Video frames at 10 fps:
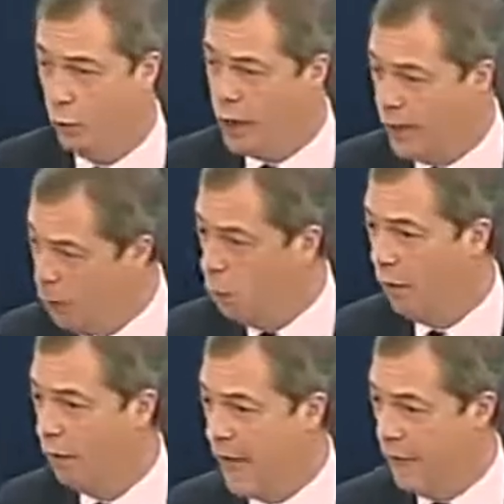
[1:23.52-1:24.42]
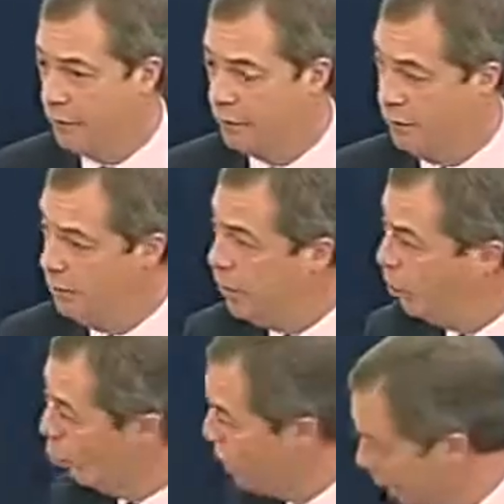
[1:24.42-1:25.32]
we don't want the anthem,
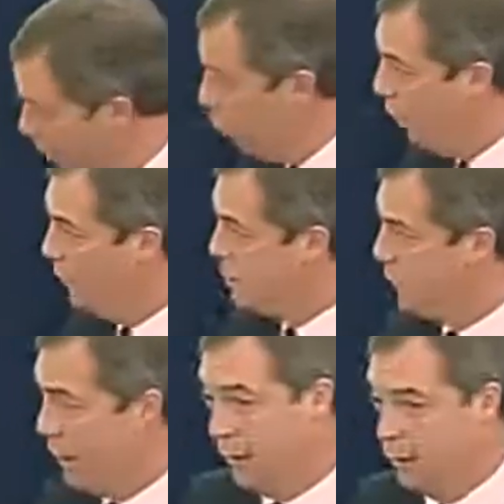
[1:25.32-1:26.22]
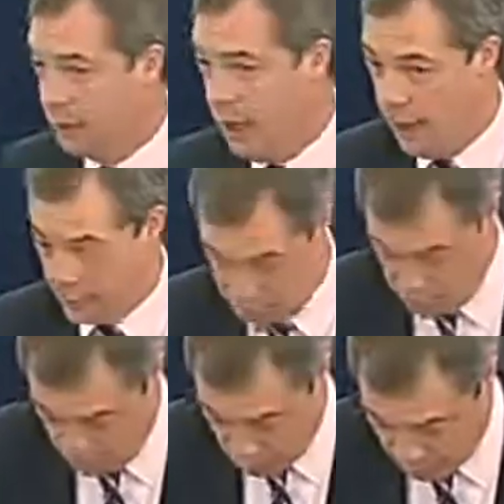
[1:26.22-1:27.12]
we don't want this political class,
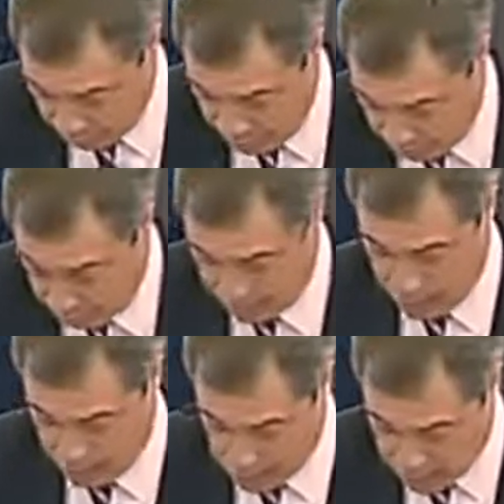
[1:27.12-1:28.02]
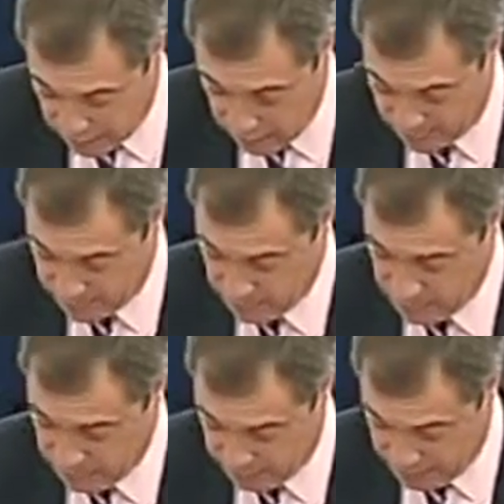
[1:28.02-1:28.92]
we want the whole thing consigned
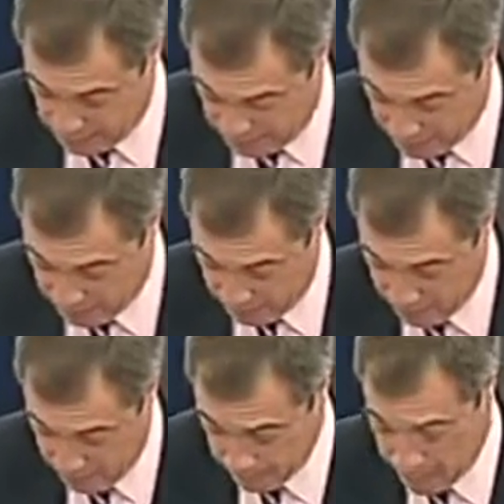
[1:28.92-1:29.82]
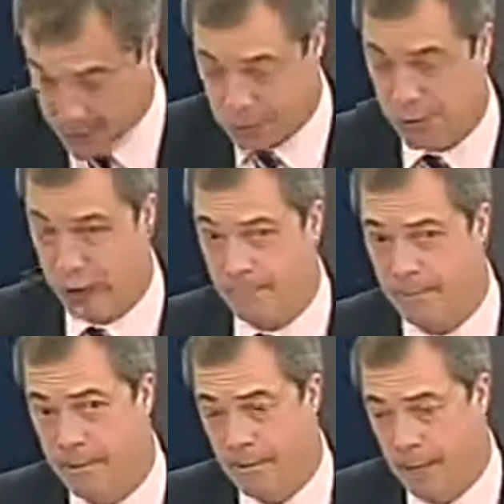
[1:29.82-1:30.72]
to the dustbin of history.
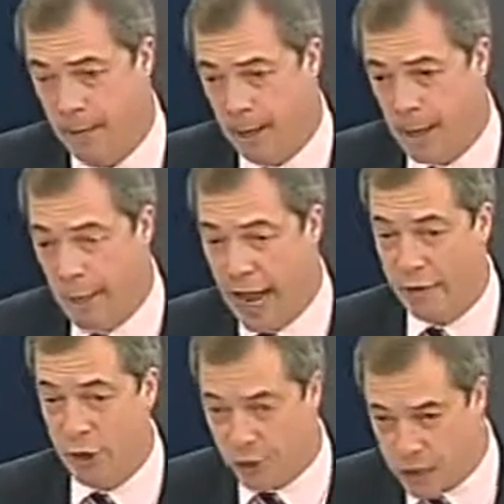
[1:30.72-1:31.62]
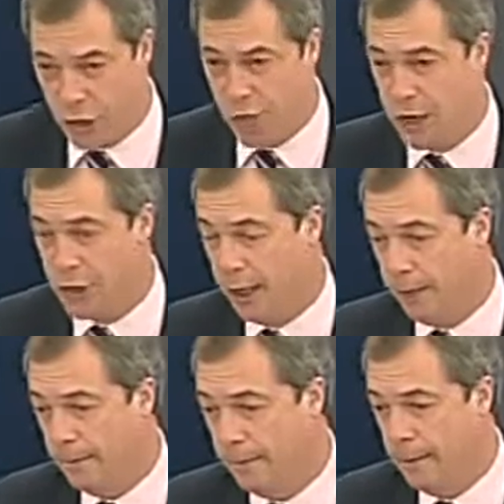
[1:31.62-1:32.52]
And we had the Greek tragedy
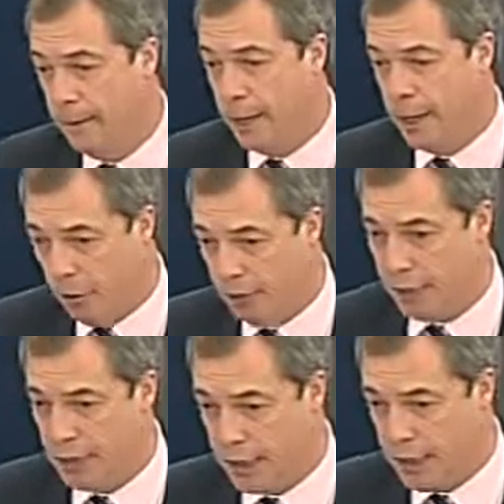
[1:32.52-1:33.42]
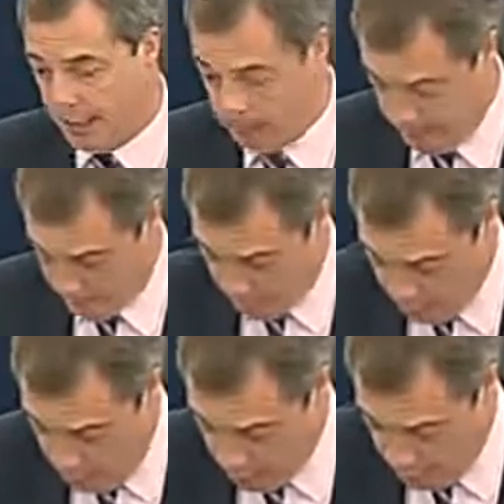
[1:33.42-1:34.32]
earlier on this year, and
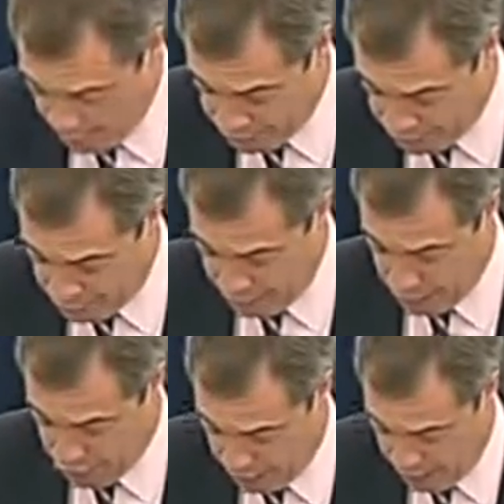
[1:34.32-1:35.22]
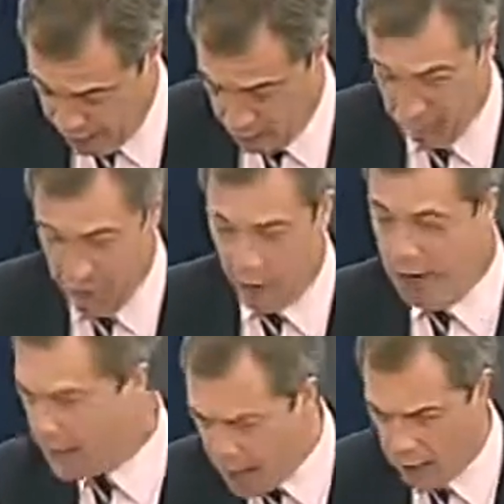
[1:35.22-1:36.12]
now we have the situation in Ireland. Now,
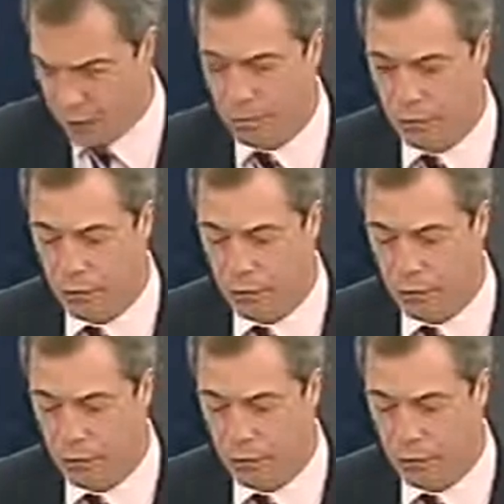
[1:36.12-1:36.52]
I know